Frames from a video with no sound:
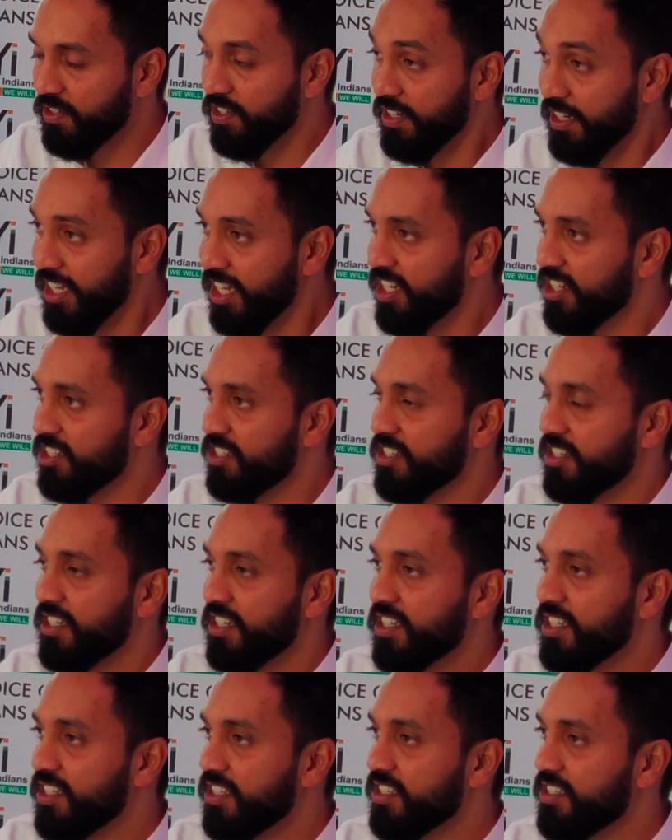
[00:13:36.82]
niche
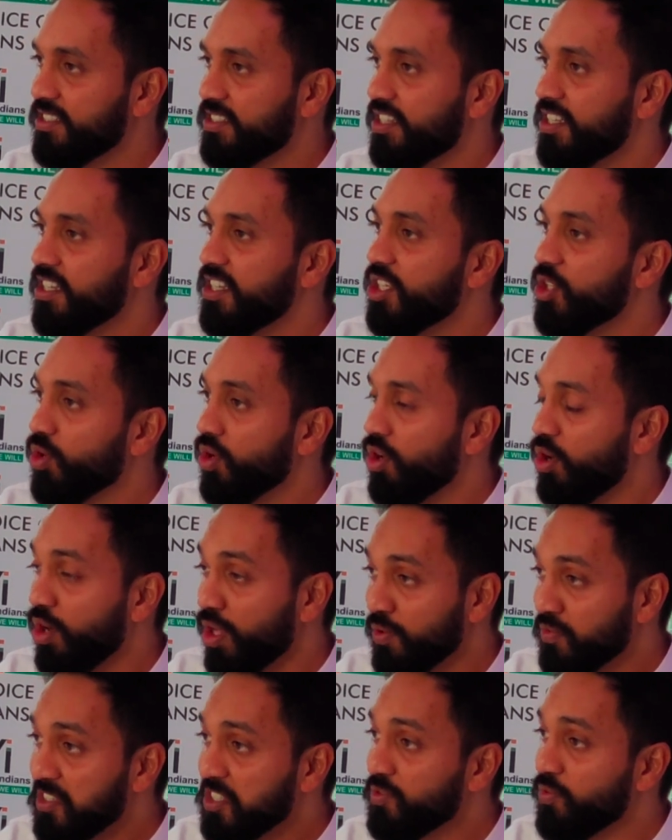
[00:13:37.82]
is you're
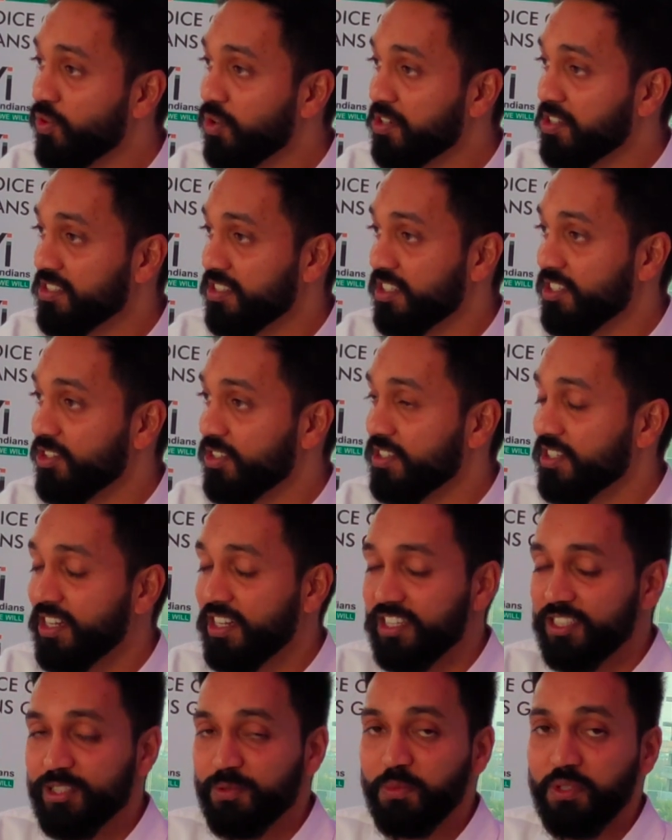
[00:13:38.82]
always focusing on
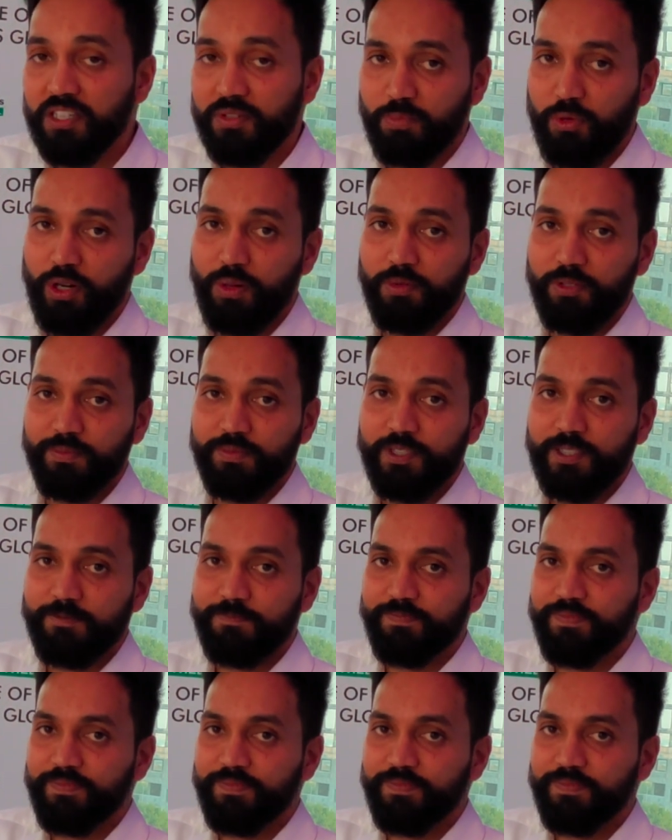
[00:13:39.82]
customer problems.